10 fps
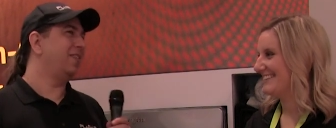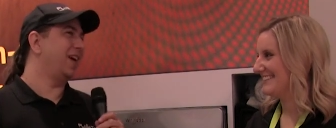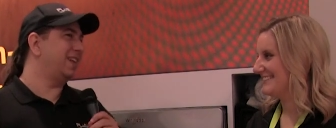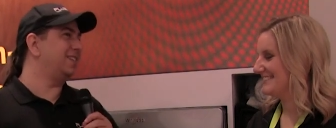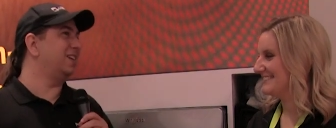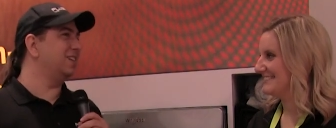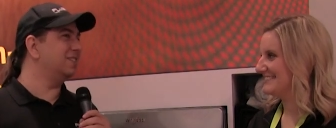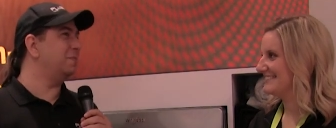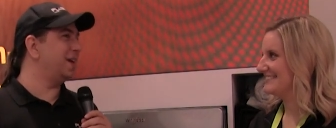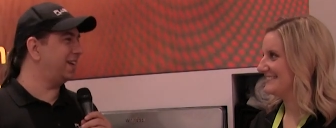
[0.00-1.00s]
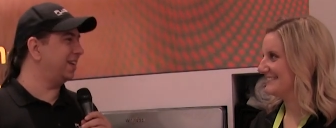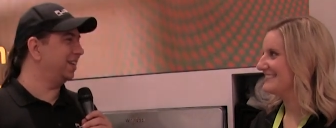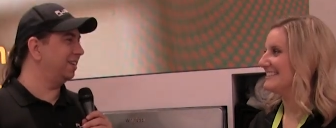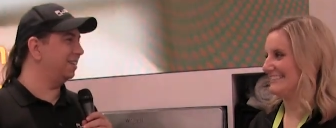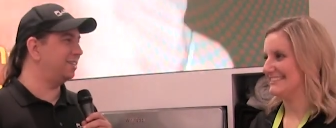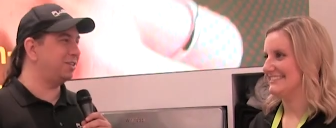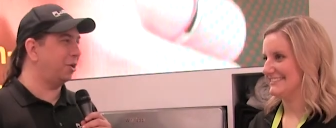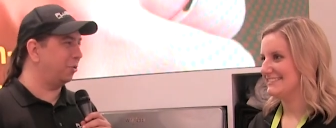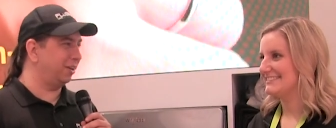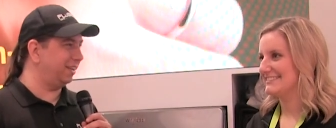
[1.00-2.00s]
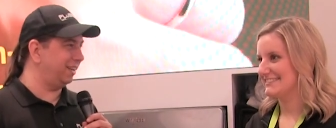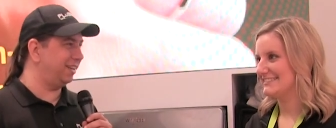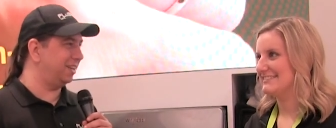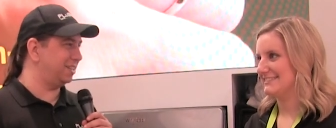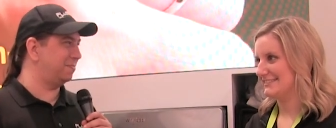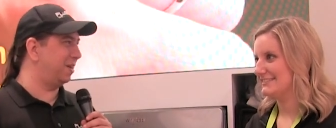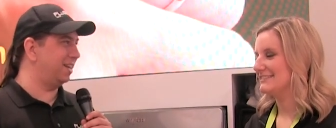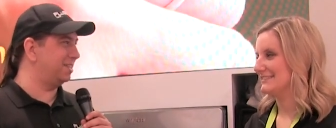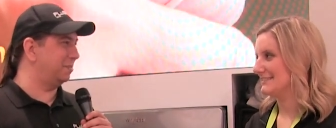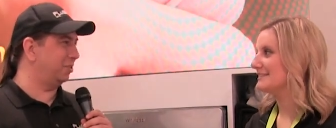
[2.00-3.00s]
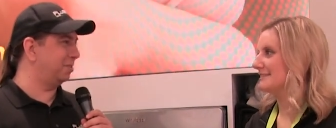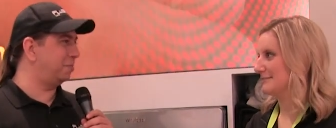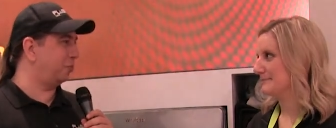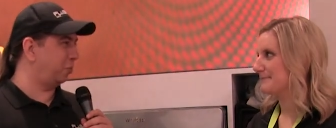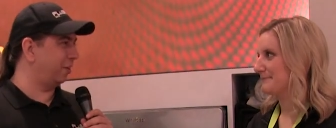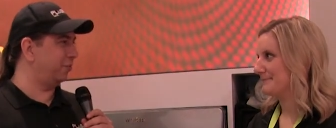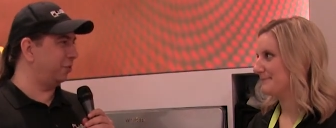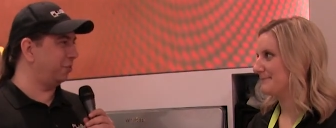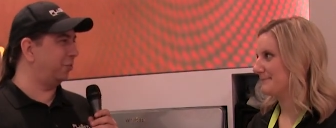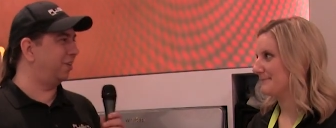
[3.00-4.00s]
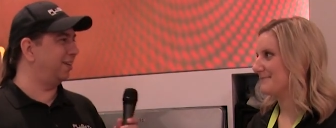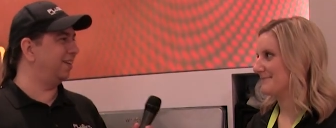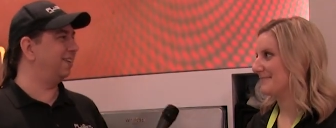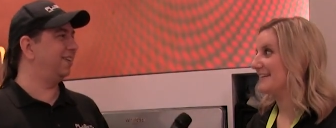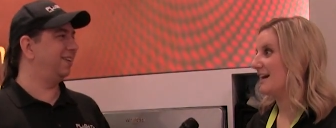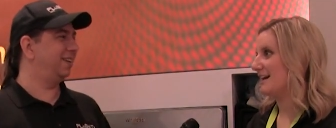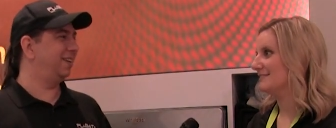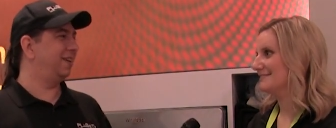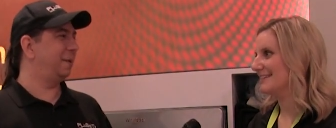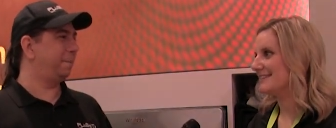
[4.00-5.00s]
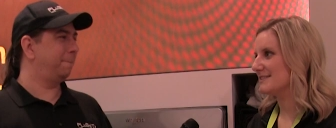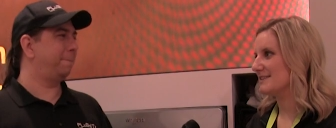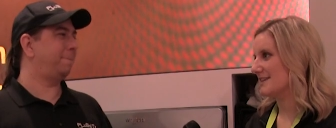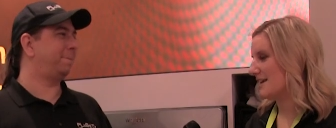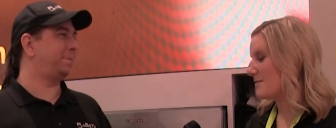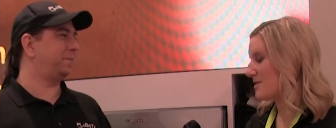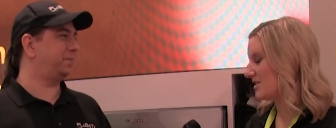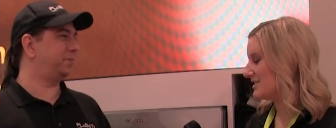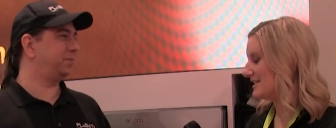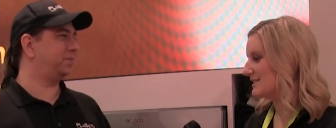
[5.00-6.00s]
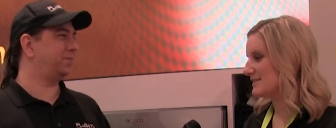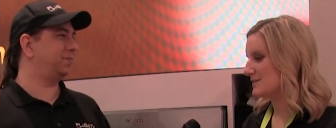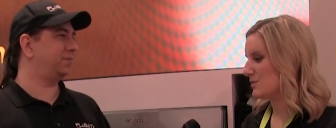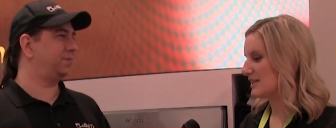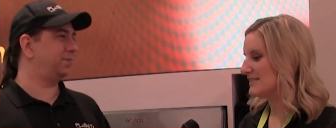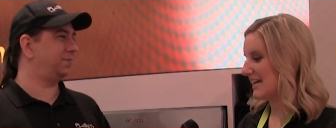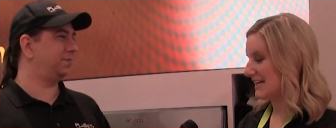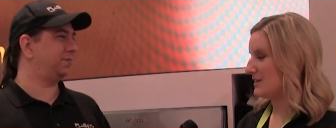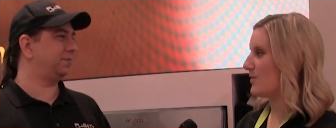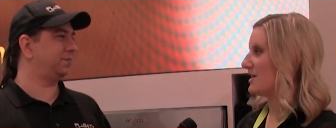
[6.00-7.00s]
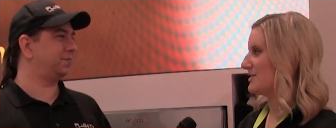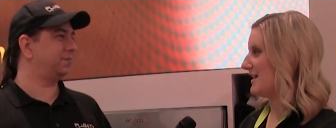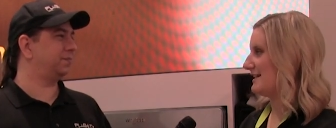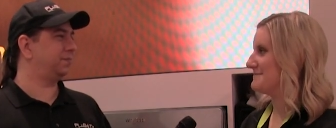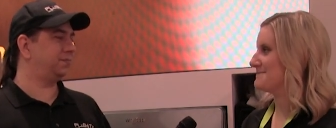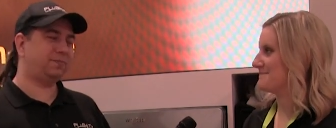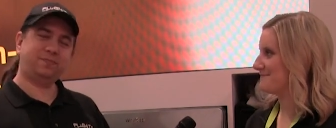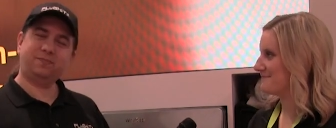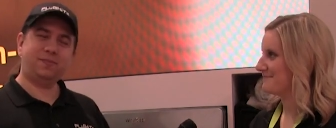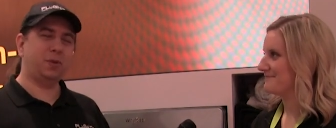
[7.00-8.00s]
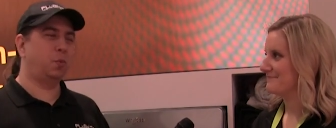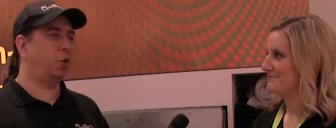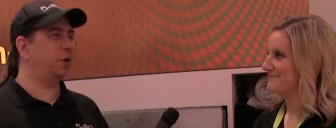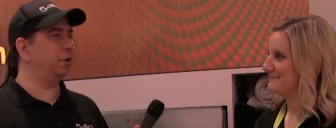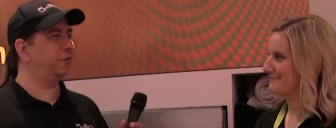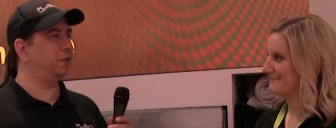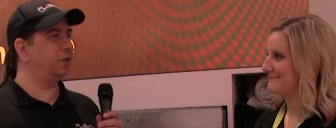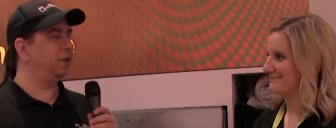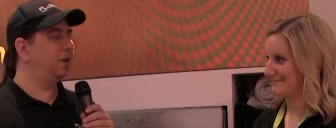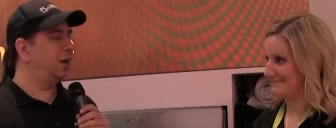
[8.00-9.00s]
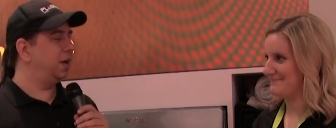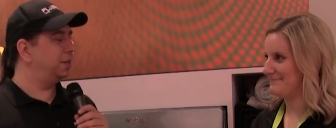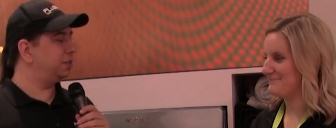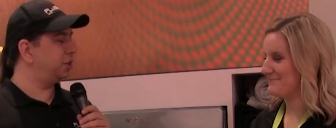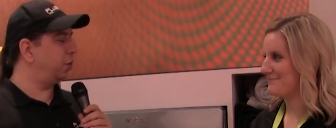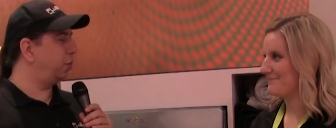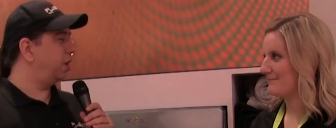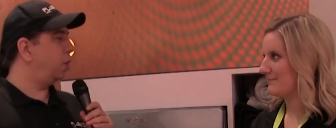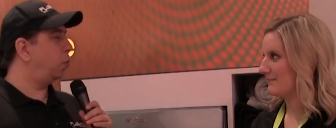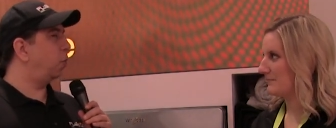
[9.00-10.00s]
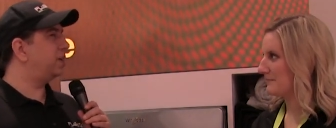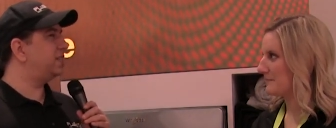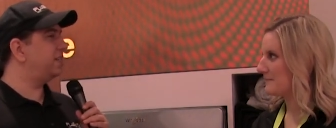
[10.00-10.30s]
Speaker 1: That does make it totally customizable to put wherever you want.
Speaker 2: Yeah, it's, yep, all you need is the one ten and a water line. Wonderful.
Speaker 1: So what is